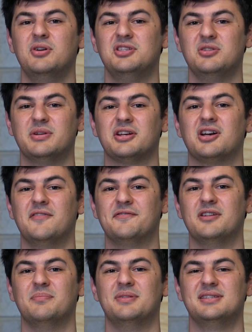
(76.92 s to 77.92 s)
puts you in a
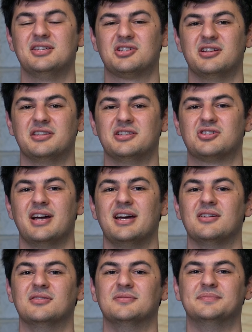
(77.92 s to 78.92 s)
confident position on the
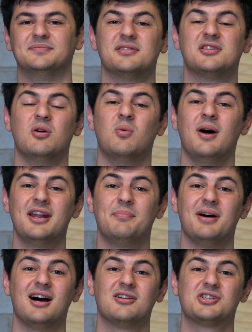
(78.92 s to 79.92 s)
trail. So a wider
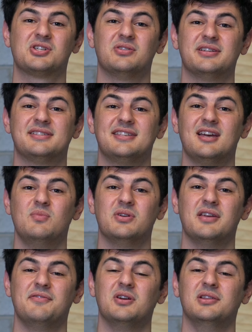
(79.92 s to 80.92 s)
bar and shorter stem
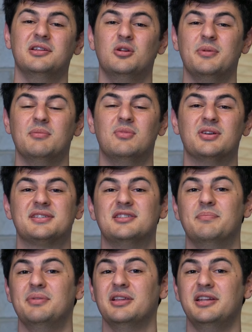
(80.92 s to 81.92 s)
will give you a little bit more
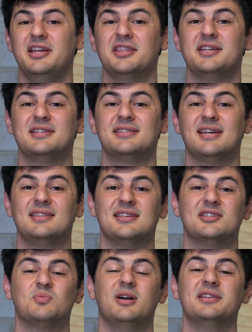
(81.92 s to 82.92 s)
stability in the
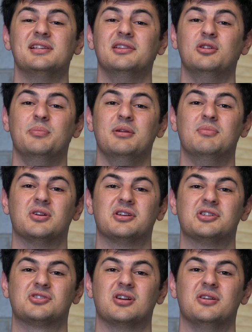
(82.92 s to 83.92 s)
descent as well as a little bit more
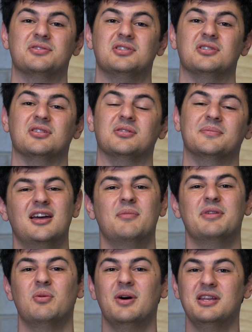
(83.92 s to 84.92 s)
control too.
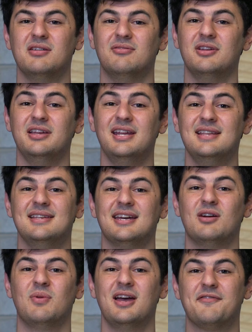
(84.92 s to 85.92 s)
But the one you really need to
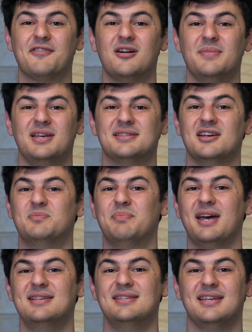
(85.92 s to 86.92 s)
get away from is those
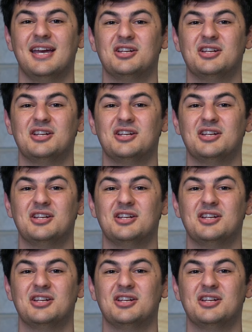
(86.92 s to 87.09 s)
basic